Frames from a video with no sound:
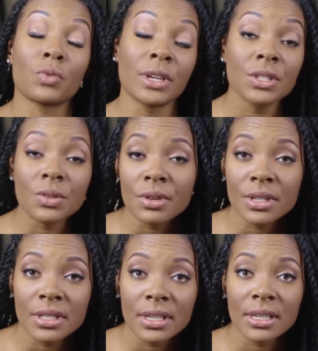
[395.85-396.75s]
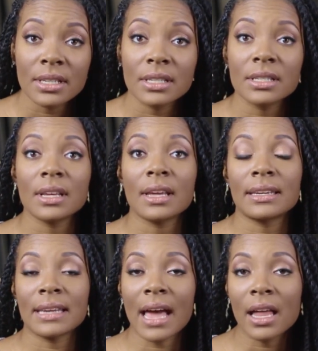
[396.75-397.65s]
resources,
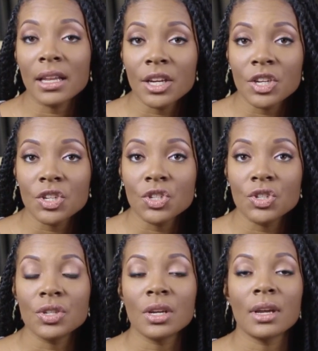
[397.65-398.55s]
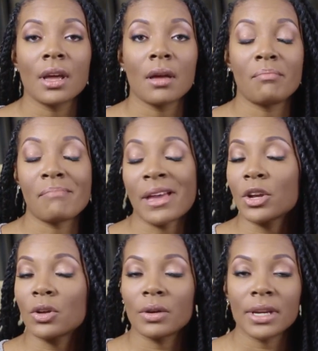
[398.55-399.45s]
knowledge,
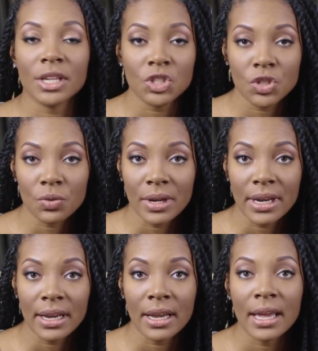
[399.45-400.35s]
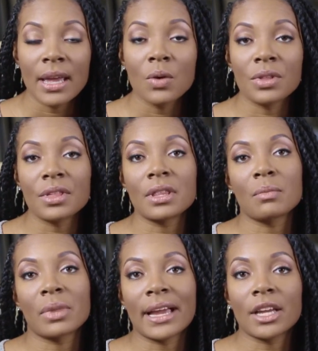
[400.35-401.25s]
medical history within
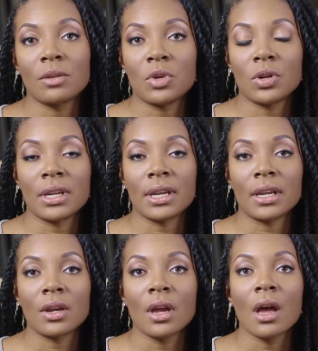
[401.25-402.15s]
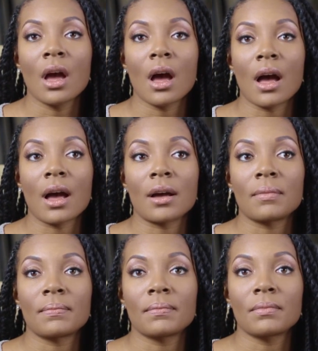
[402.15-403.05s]
the black community
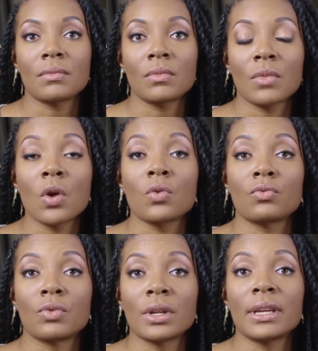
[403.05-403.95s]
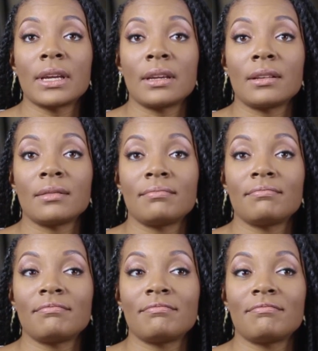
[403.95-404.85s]
um, really,
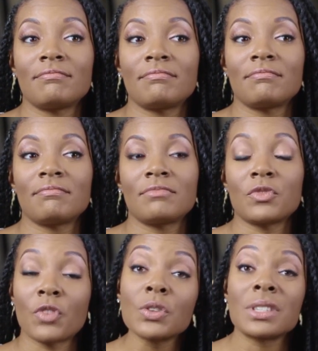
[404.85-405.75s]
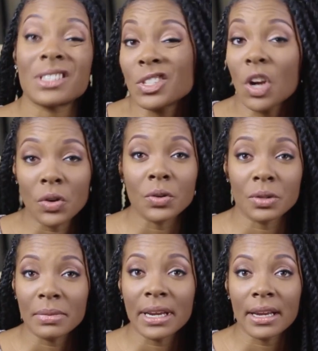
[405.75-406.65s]
first, it
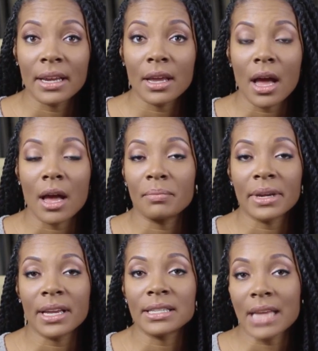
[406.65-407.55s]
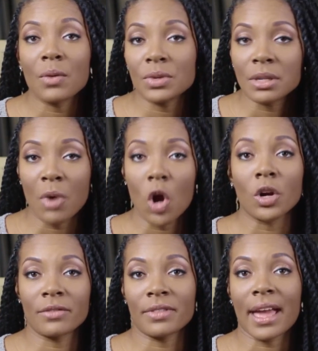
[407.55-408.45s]
startled me uh, because I was a
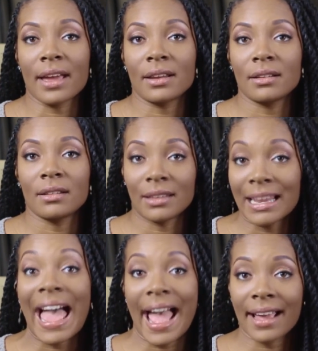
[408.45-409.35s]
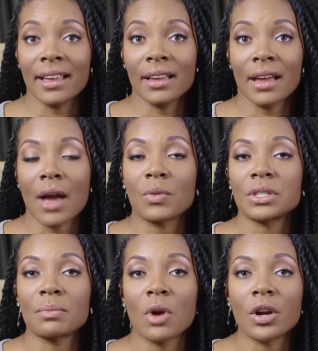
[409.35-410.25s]
part of that lack. I
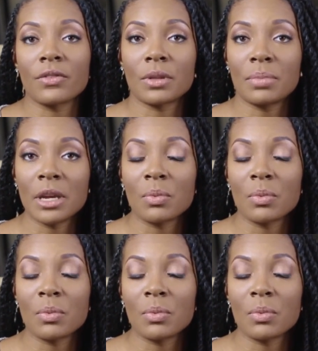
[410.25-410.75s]
was a part of the